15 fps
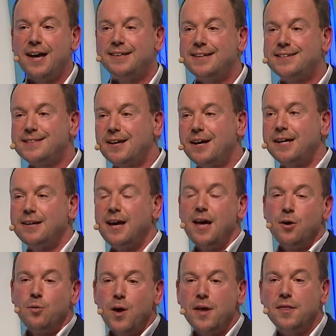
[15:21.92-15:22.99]
and decide
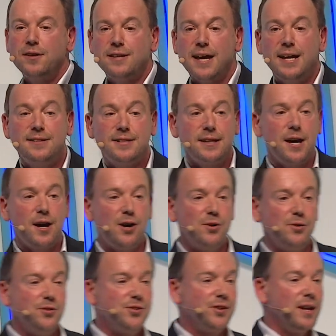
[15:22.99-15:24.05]
where the data
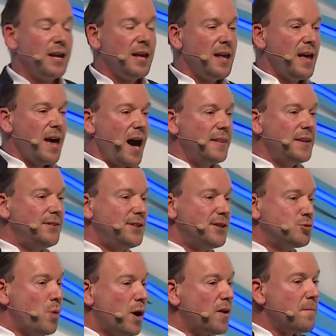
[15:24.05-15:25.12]
goes. And this
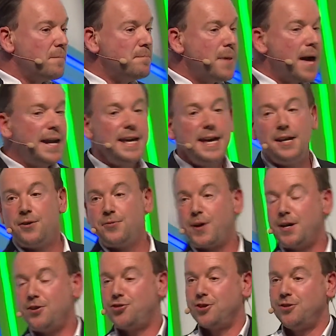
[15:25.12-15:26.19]
is one of many
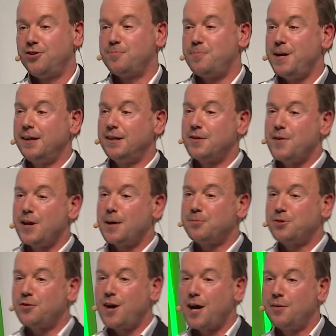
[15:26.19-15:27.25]
innovations being
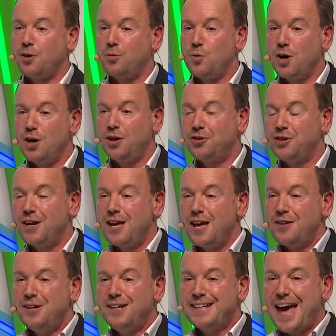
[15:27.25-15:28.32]
developed around the world,
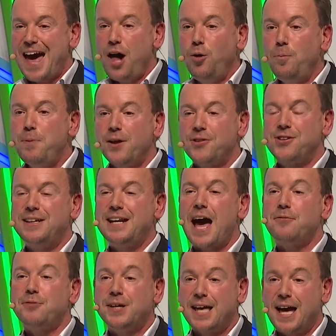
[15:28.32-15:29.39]
really to help us
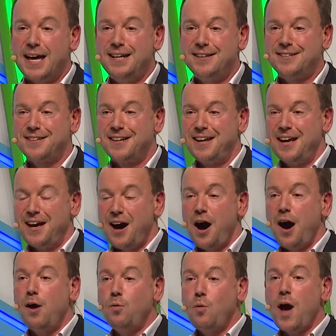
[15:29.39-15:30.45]
navigate
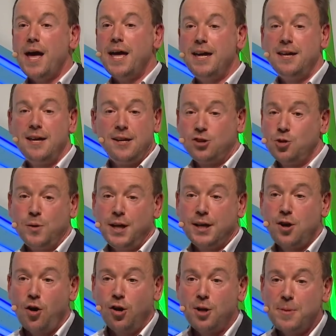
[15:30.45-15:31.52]
our way to an
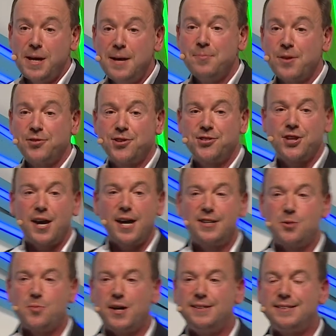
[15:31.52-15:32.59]
economy, a
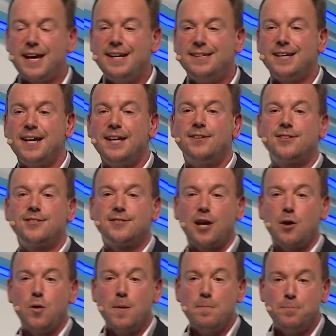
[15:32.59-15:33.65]
society where data is
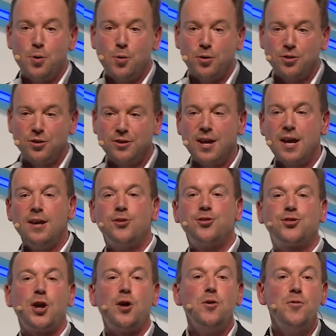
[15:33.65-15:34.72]
so important,
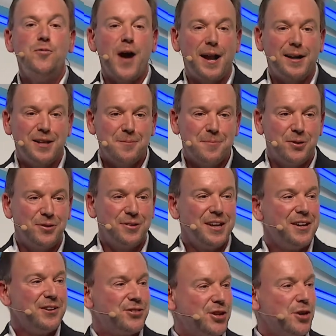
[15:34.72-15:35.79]
so valuable,
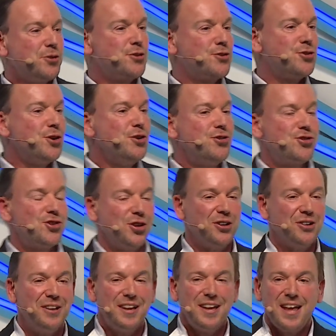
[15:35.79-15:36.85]
so
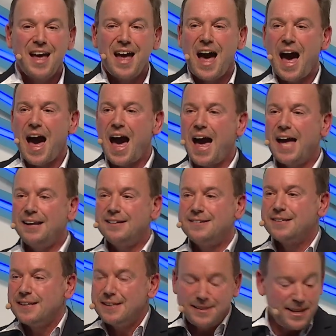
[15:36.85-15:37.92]
crucial. And
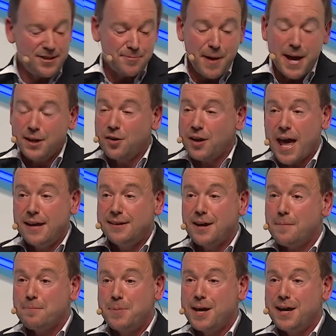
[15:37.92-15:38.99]
this may not end
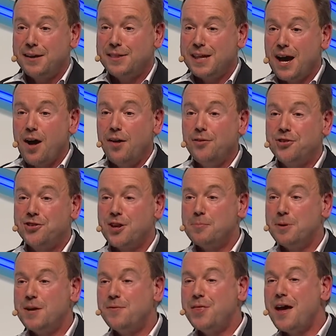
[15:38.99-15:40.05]
up being the answer,
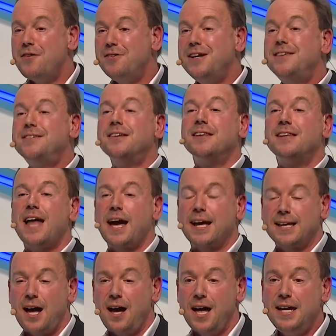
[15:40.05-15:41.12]
but if there isn't
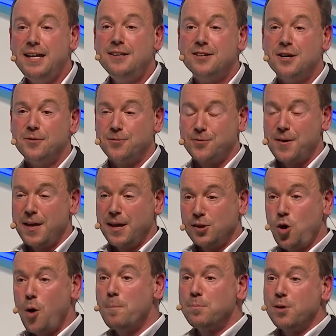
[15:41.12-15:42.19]
that kind of
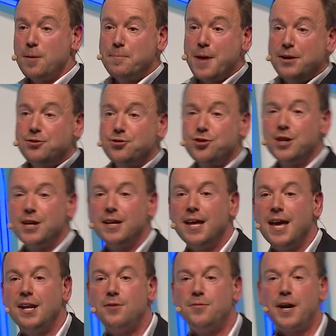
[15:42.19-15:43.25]
complementary
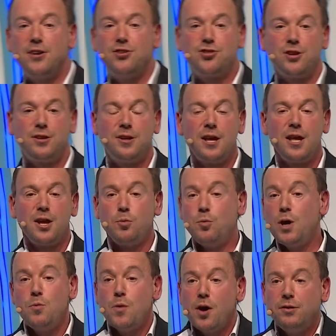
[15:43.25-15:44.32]
innovation,
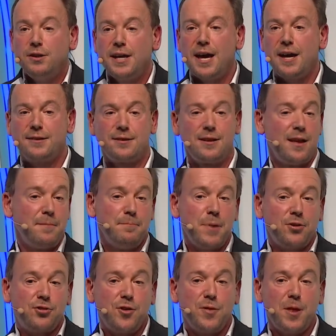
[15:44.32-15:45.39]
we won't get
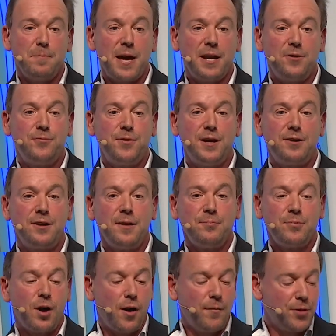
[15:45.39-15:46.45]
much of the benefit
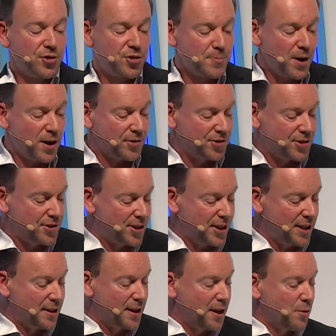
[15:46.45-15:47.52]
of the smart
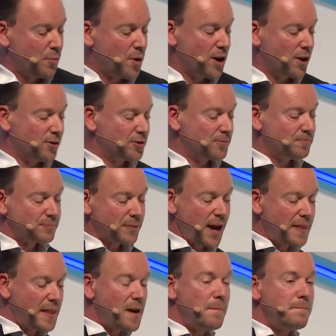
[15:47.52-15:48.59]
city world.
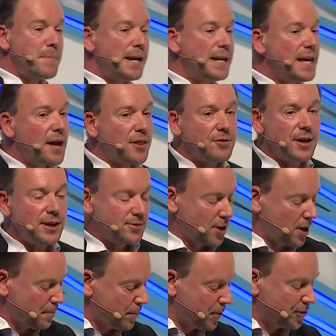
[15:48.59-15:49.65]
And there are many other
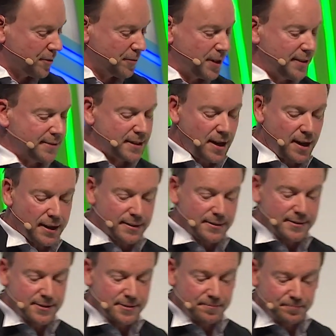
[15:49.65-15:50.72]
examples of these
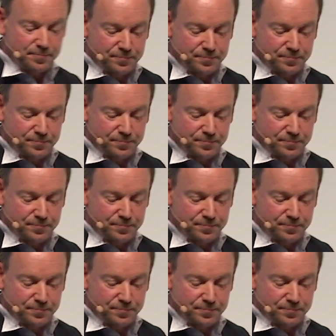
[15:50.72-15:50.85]
kinds.